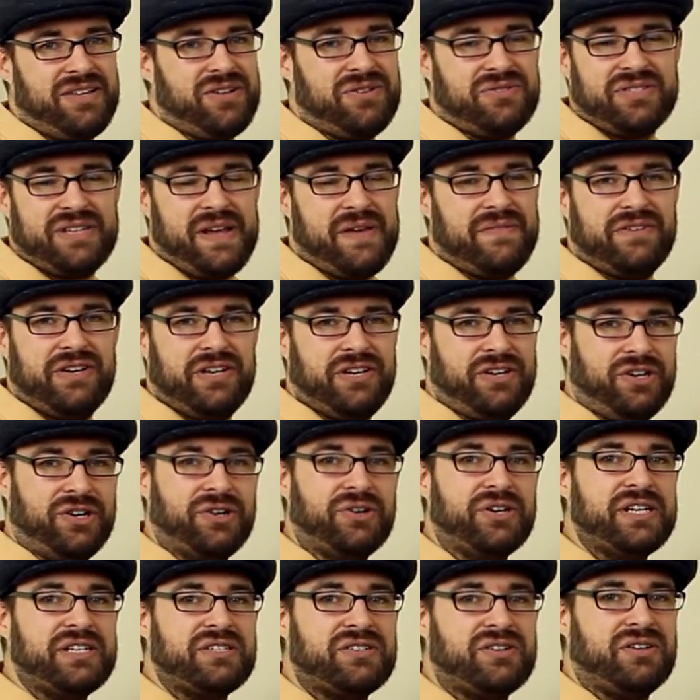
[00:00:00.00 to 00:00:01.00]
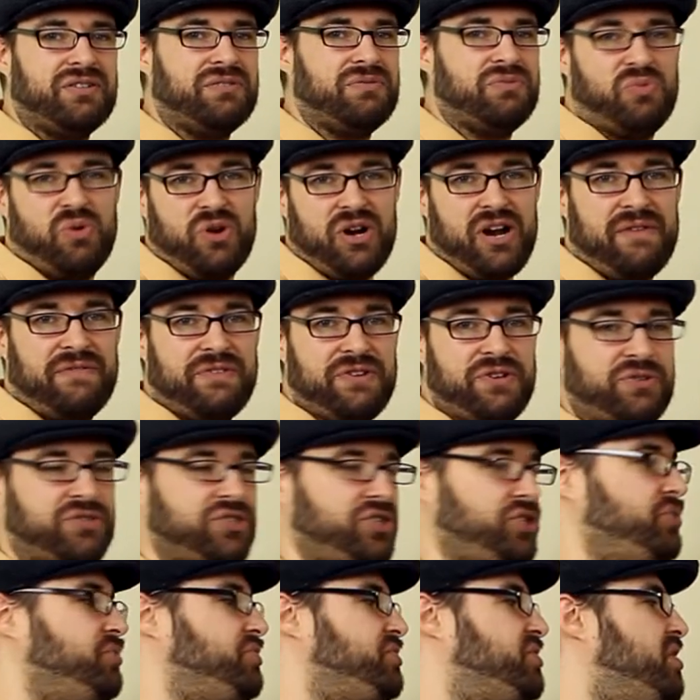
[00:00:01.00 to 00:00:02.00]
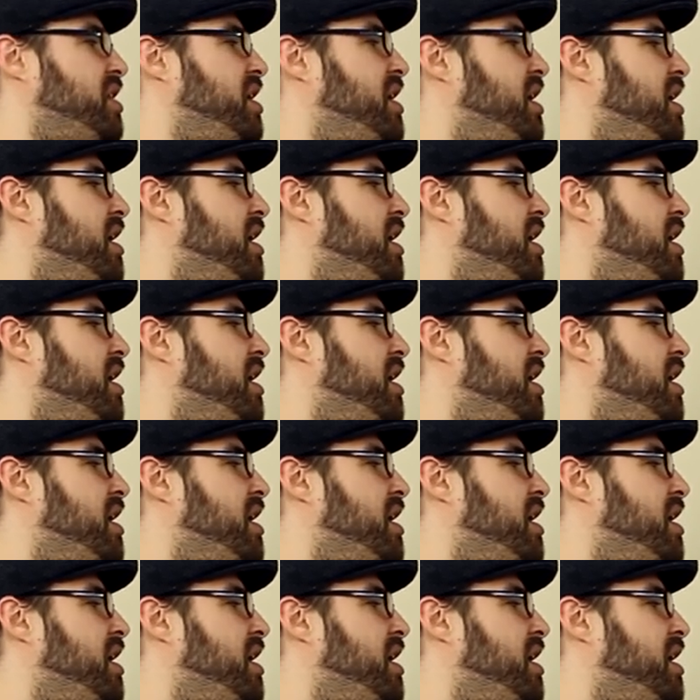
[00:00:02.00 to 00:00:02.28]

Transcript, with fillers: you know, 70 degrees or whatever you choose.